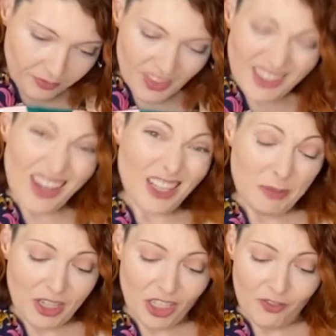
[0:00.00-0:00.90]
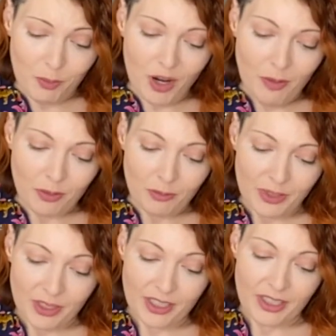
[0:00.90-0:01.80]
Not as much of a problem
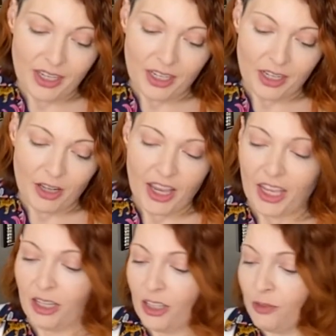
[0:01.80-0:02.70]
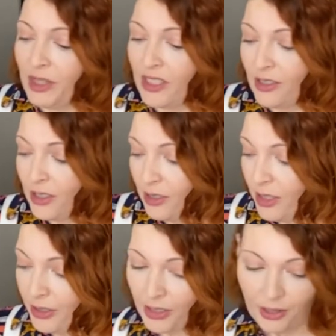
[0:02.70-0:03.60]
with a handheld mixer, so
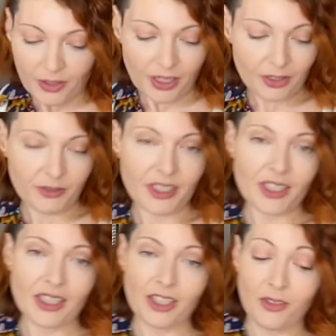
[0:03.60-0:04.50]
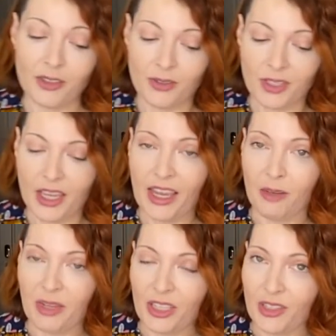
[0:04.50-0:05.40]
there you go, another reason that you can use a
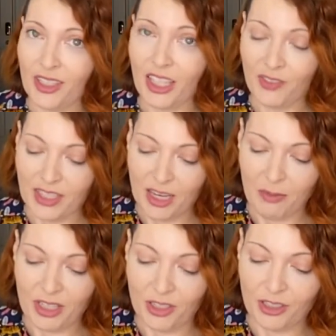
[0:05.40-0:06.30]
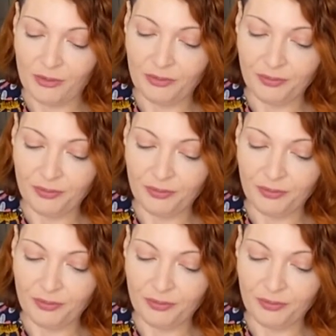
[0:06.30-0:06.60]
hand mixer instead of a stand mixer.